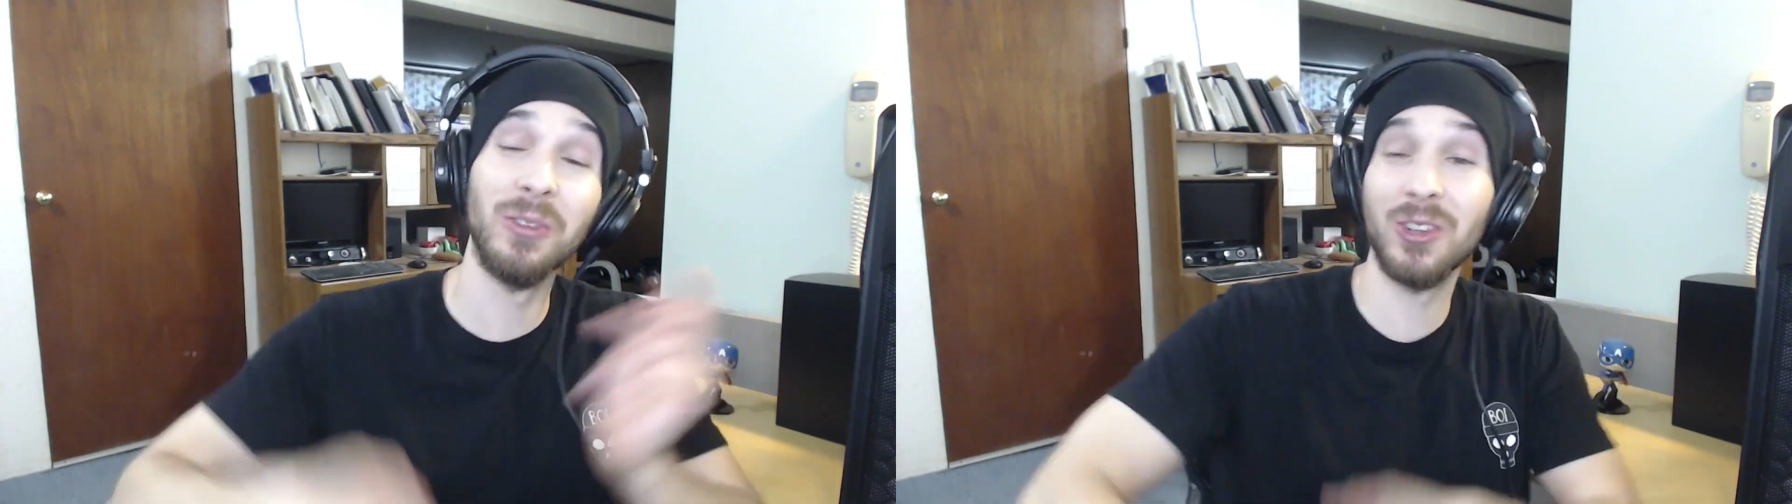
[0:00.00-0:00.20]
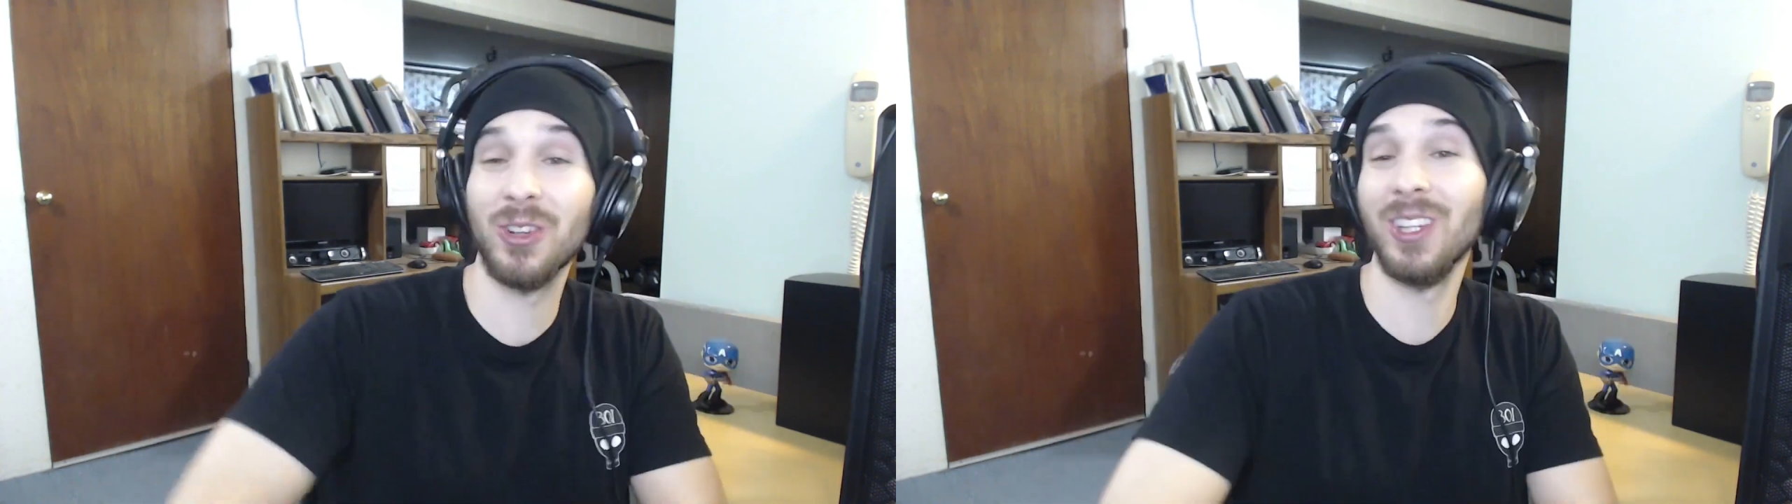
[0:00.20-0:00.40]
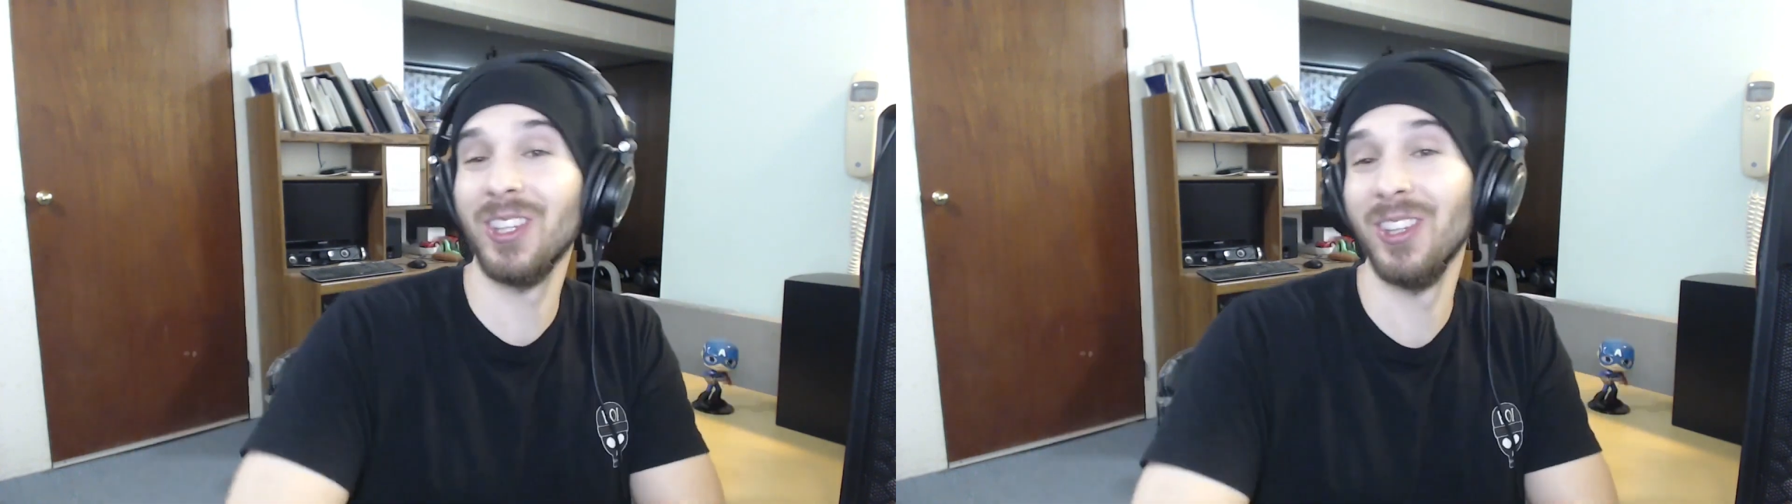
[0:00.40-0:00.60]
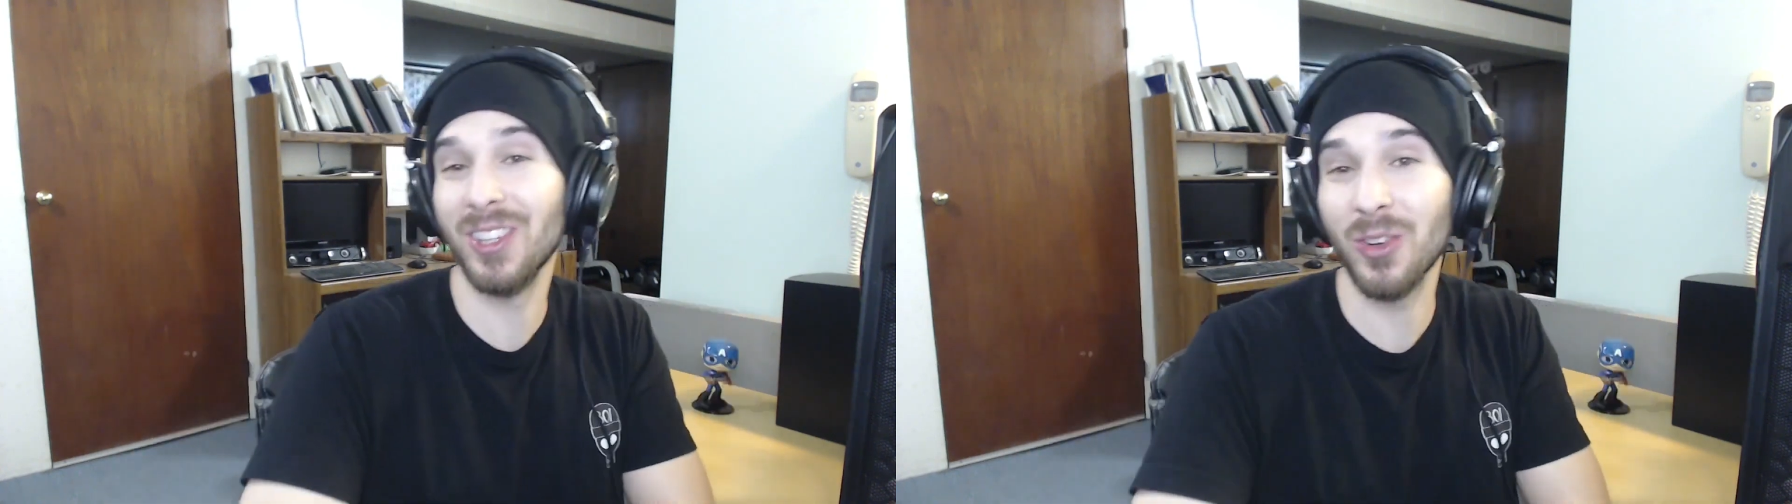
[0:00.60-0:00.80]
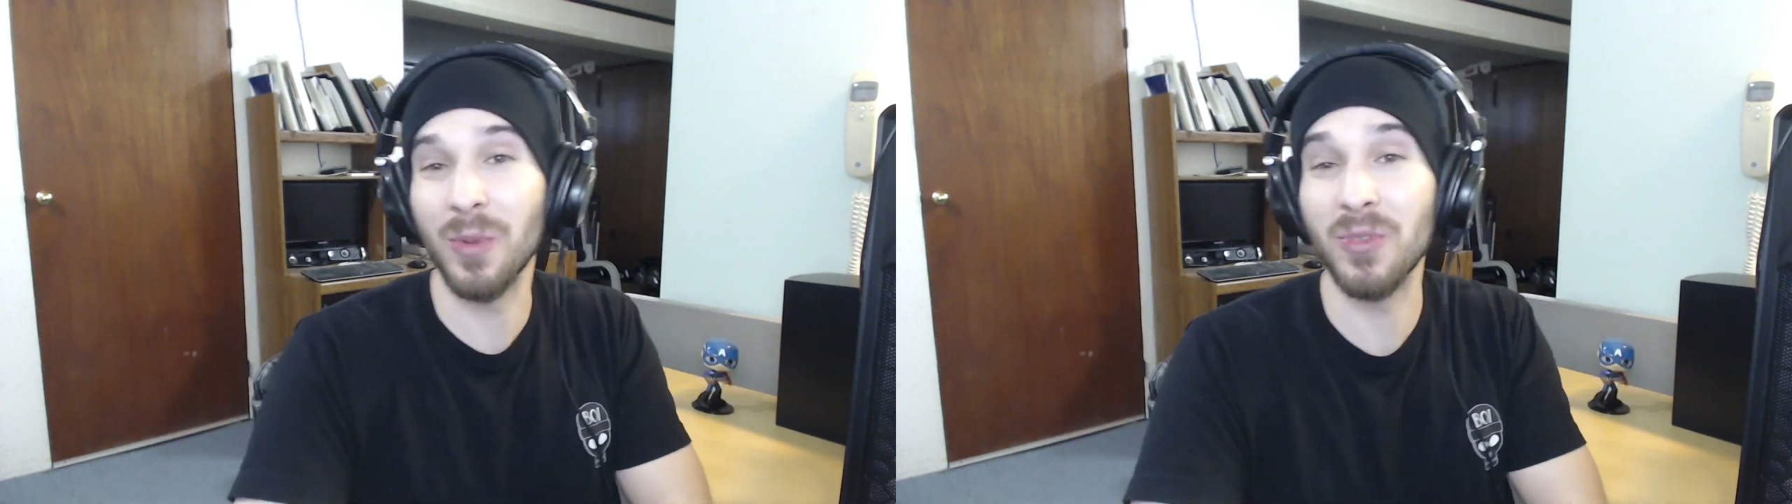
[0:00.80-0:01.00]
original links in the
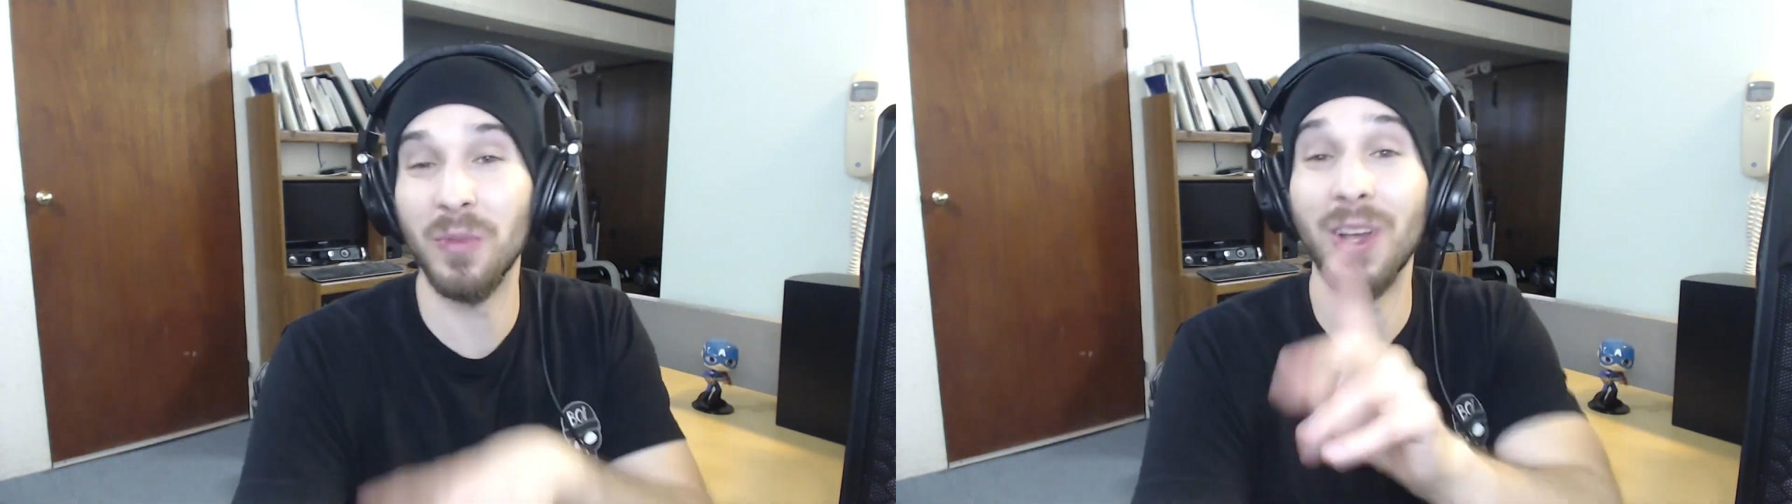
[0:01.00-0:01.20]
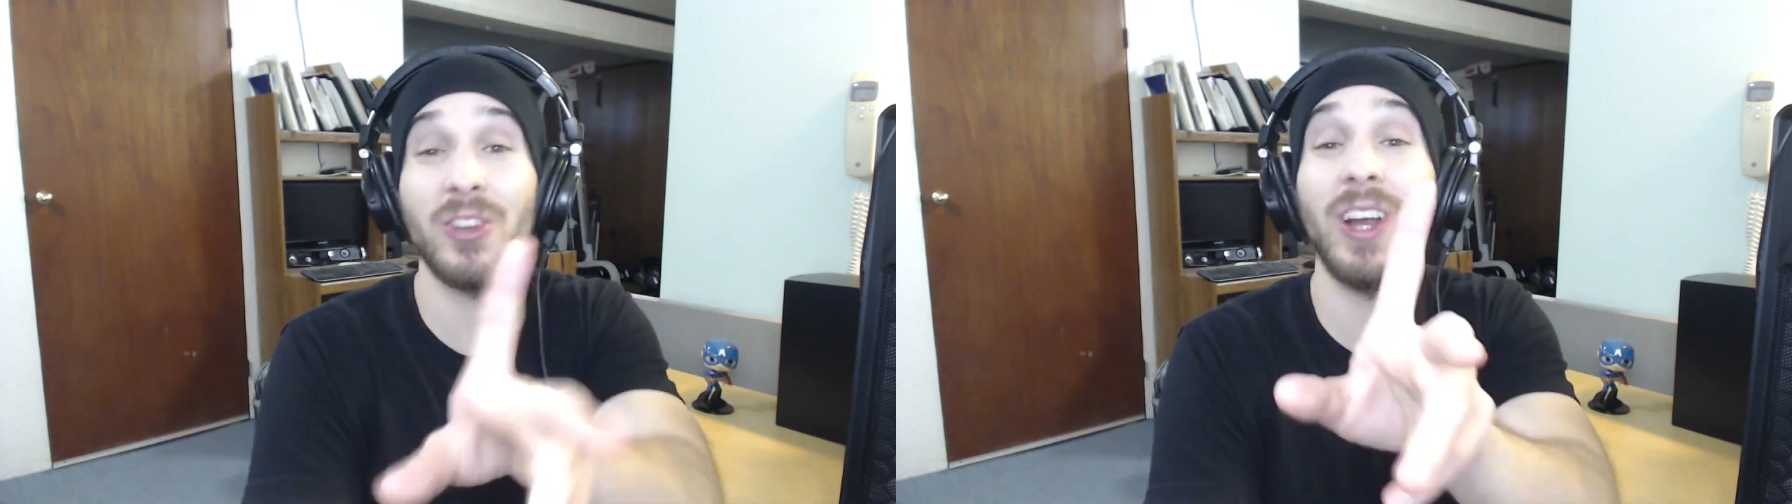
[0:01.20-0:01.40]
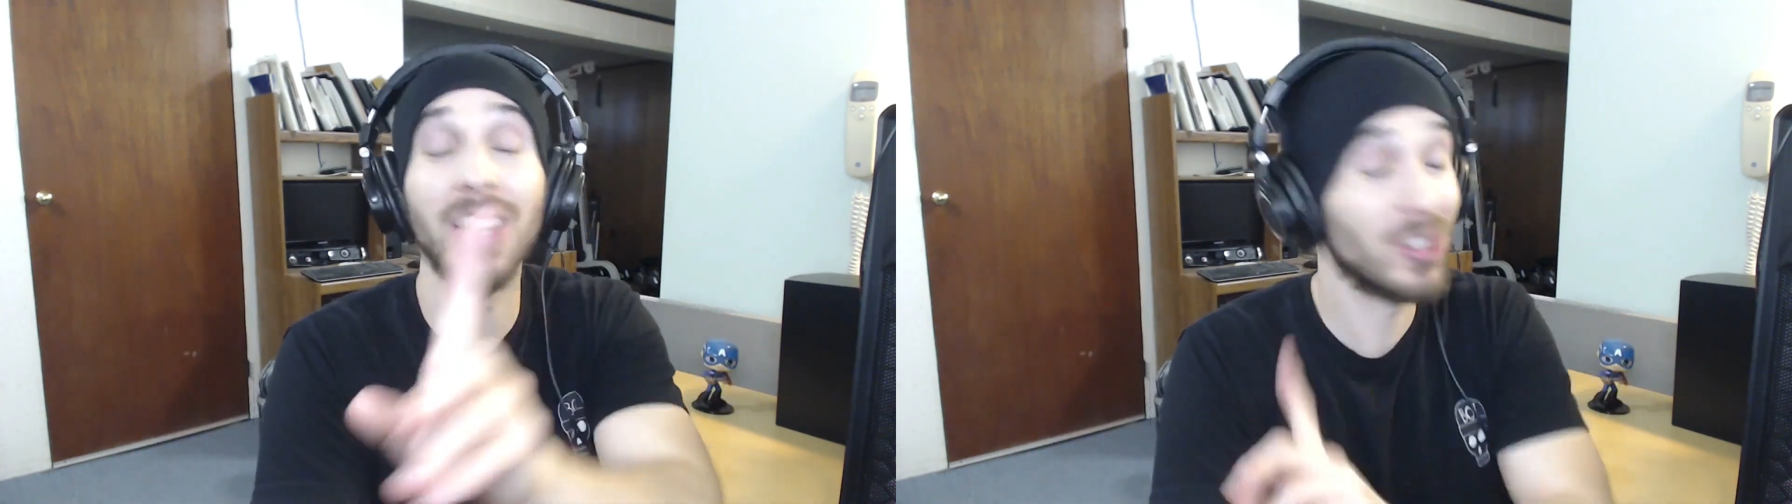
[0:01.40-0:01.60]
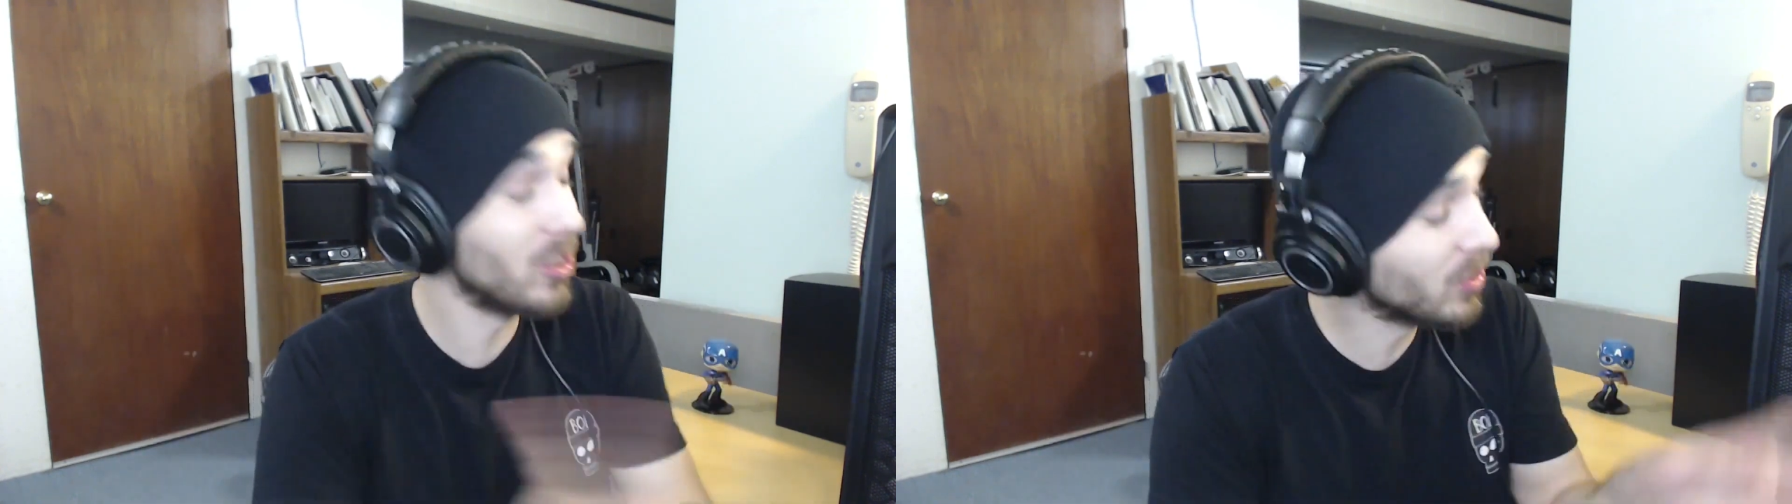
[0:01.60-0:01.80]
description. Make sure you guys